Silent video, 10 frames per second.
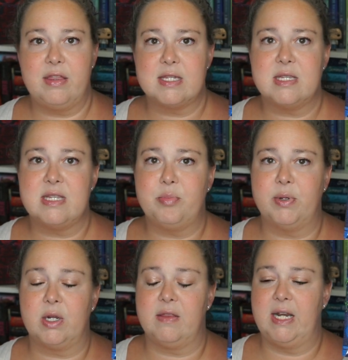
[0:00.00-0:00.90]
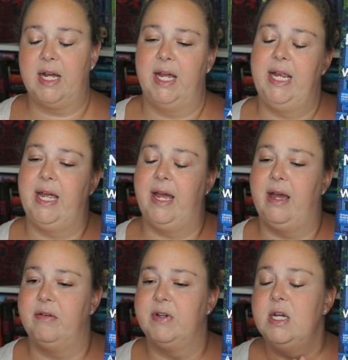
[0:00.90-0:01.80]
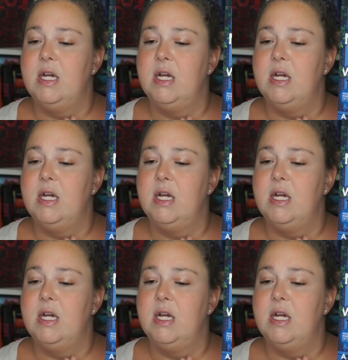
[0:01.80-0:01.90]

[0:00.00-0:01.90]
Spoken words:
This is a book that I have